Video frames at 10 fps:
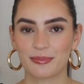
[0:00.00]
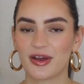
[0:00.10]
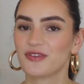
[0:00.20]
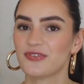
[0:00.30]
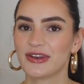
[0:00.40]

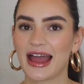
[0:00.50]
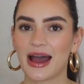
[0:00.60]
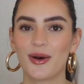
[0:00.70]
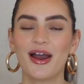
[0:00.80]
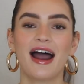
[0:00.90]
but for
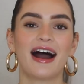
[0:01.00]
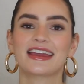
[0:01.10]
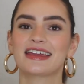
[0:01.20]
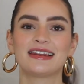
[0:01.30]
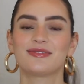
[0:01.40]
now I
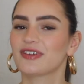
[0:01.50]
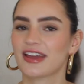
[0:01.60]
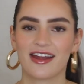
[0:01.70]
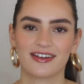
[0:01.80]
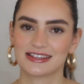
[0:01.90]
can live
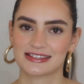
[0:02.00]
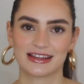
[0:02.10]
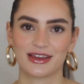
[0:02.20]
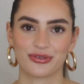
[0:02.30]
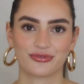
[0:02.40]
vicariously